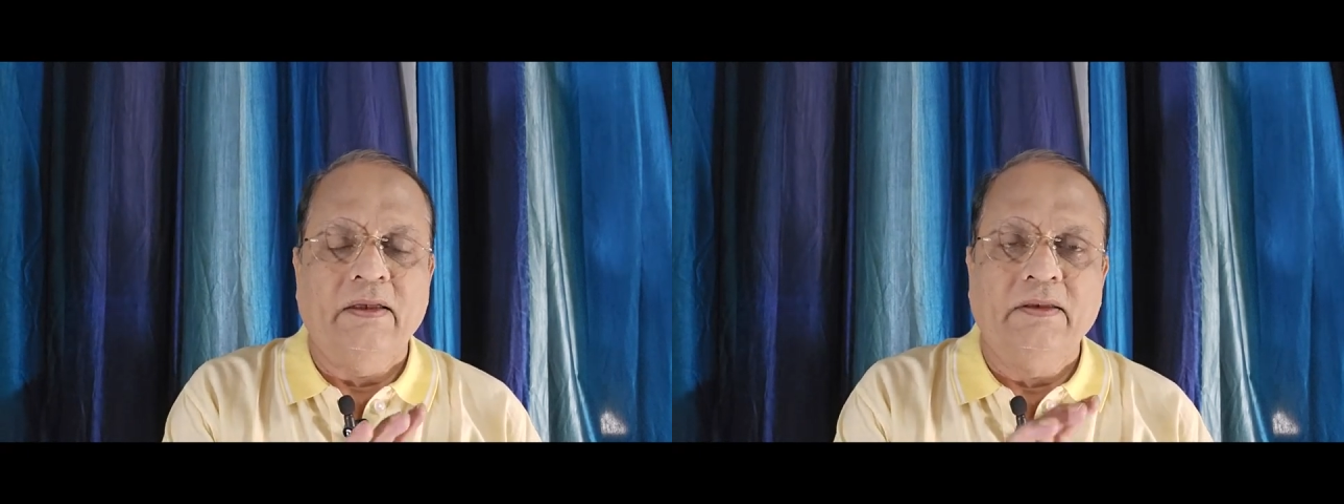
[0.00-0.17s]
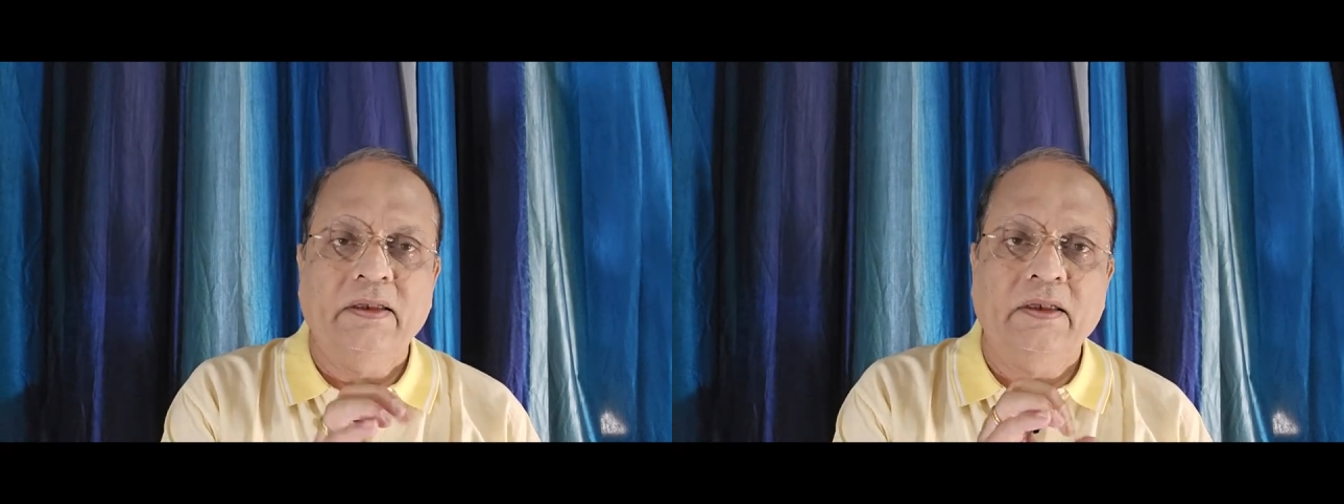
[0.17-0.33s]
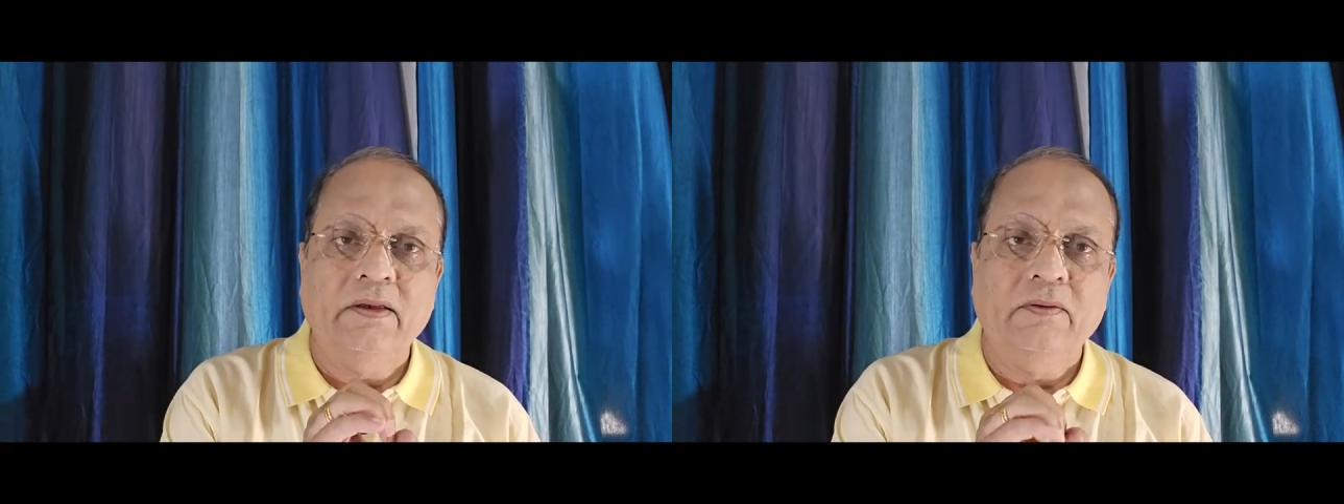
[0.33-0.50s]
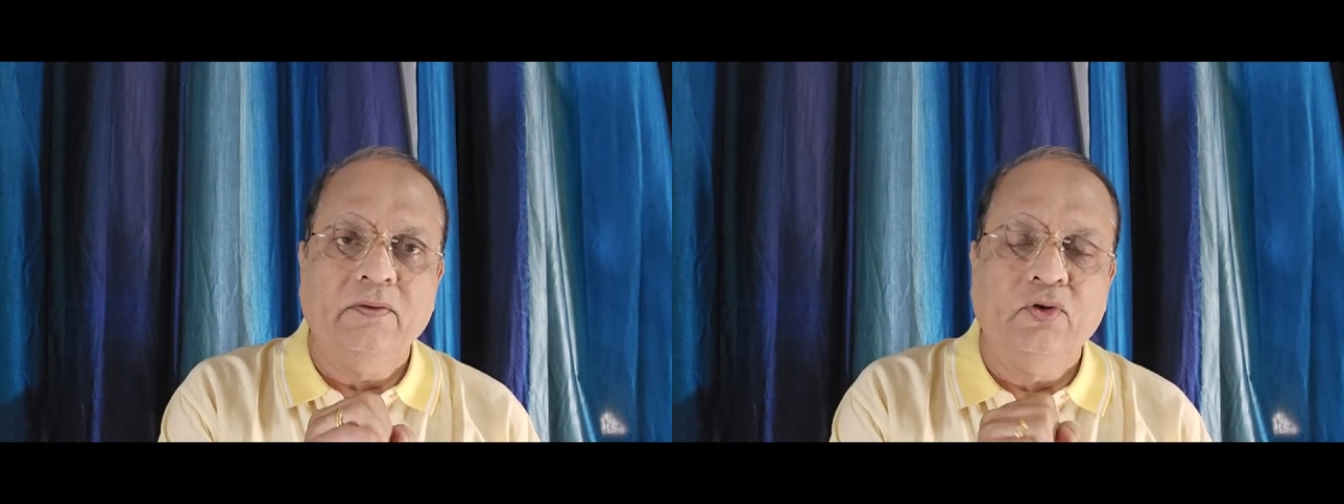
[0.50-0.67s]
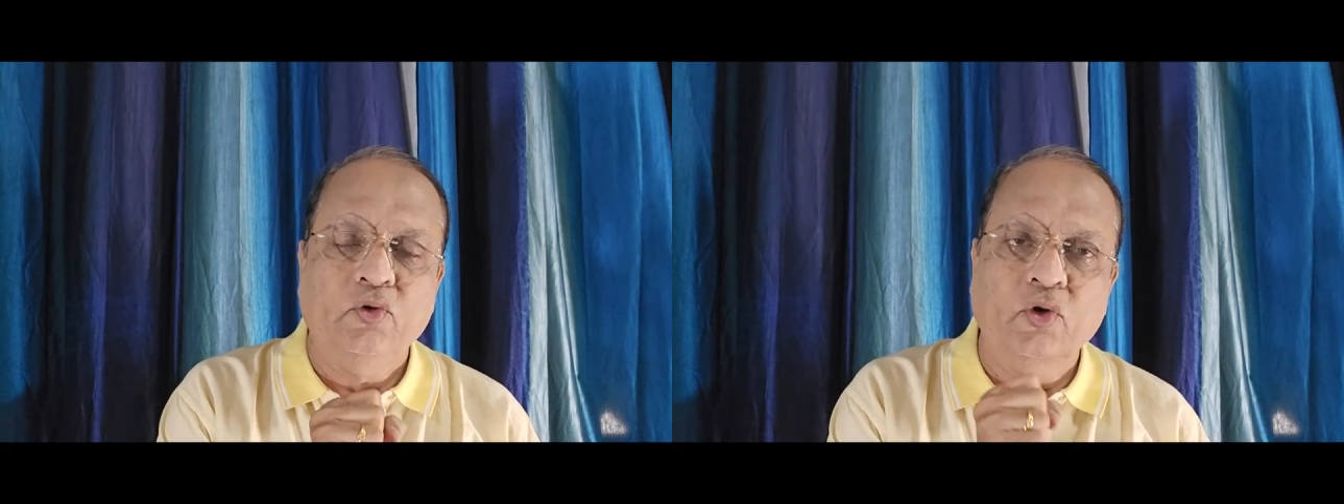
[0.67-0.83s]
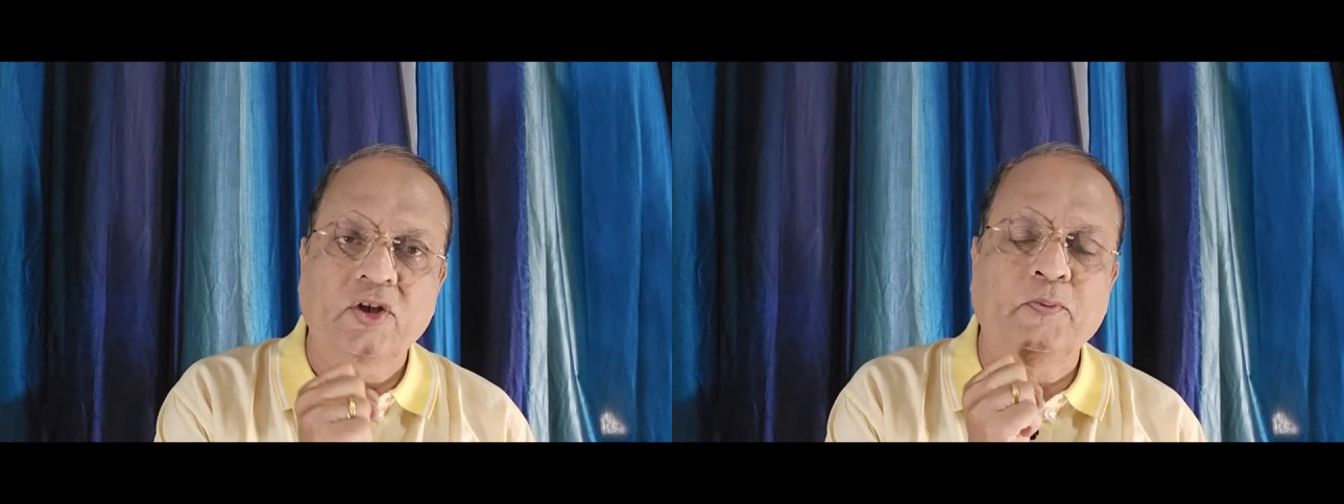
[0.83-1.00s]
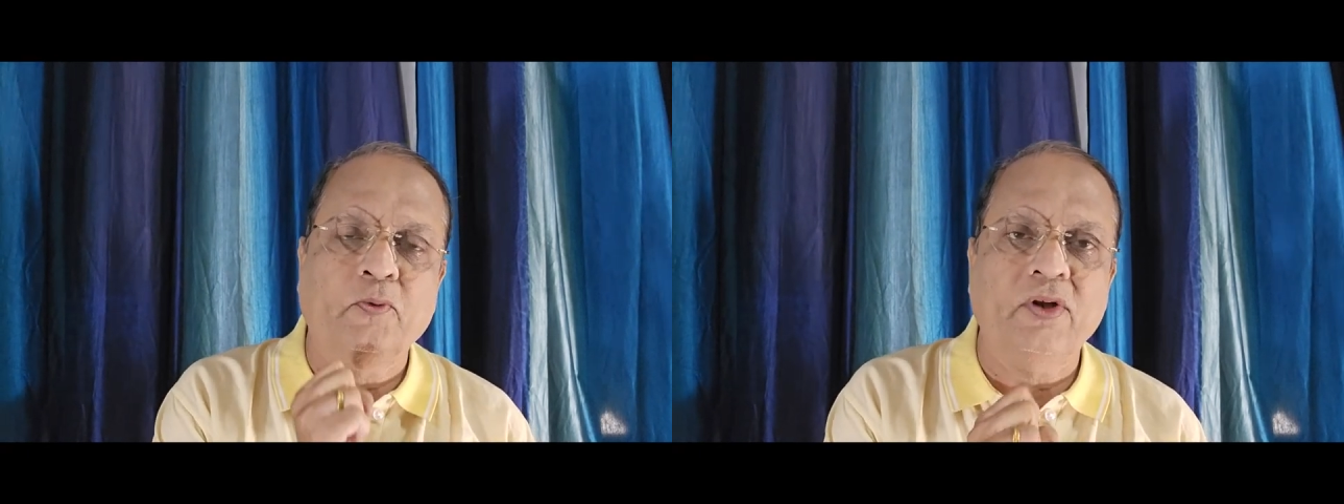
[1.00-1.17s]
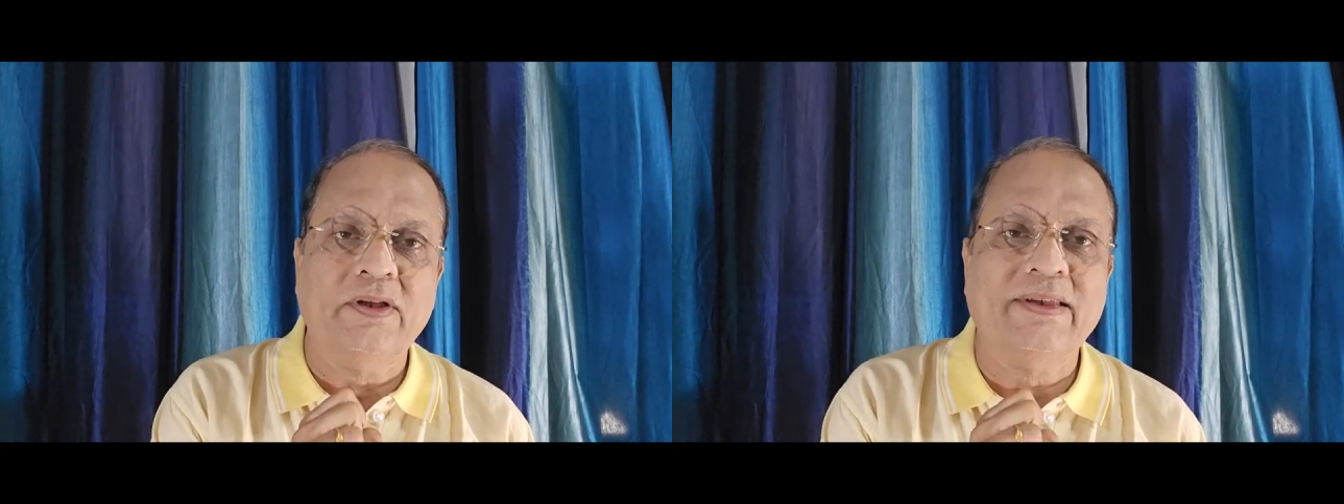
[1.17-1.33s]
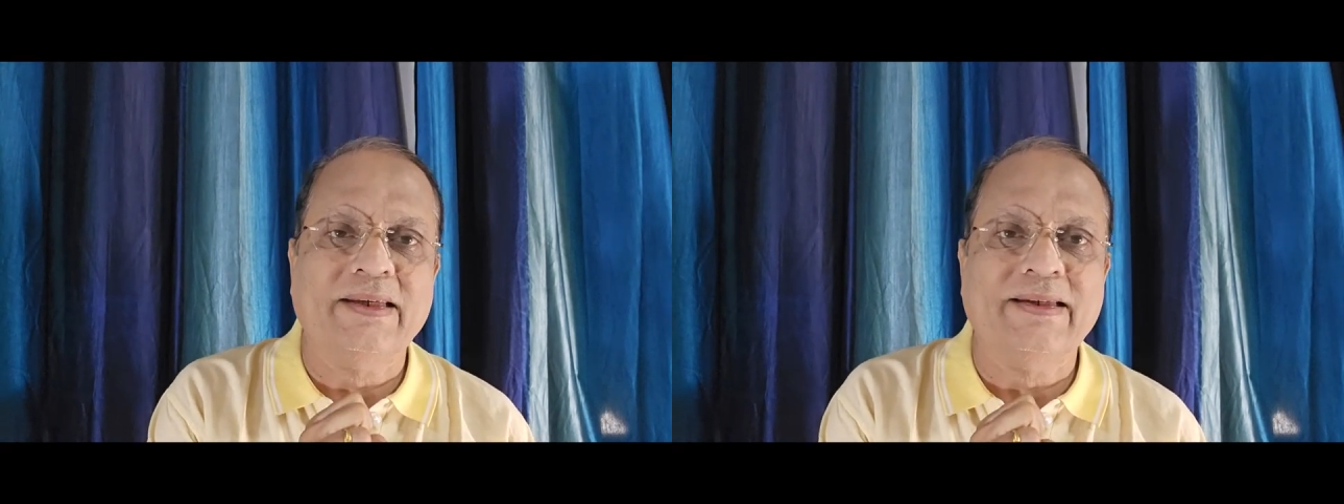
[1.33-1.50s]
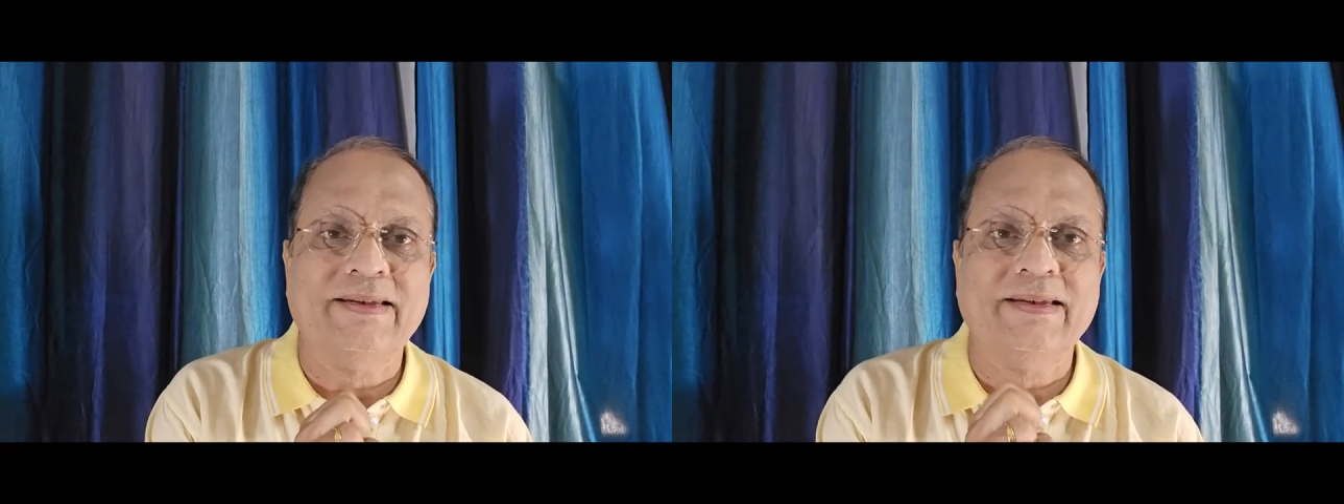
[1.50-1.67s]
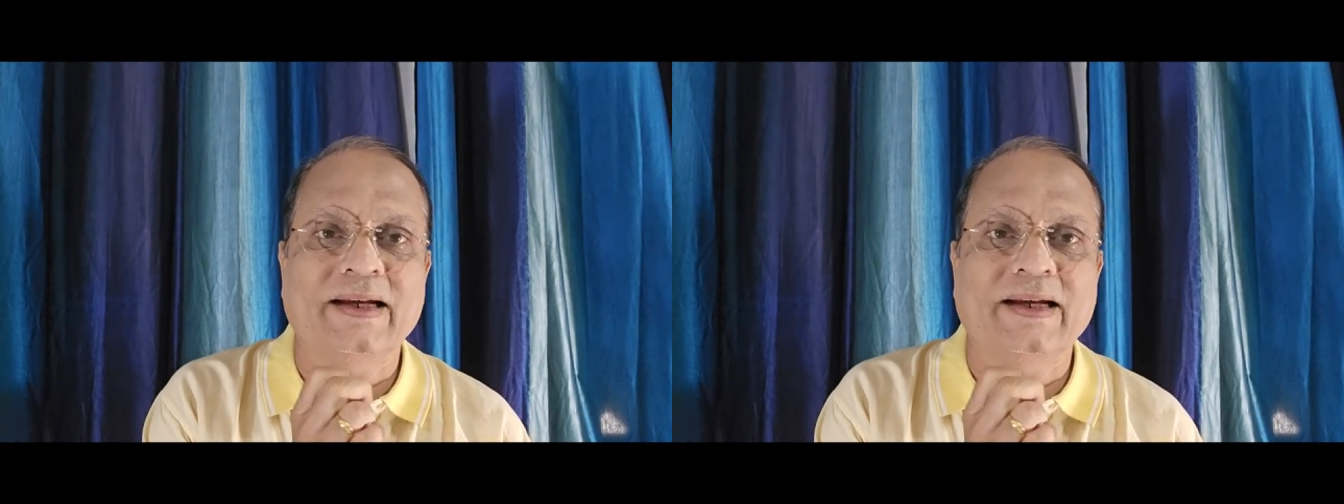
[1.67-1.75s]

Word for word: the jurisprudence says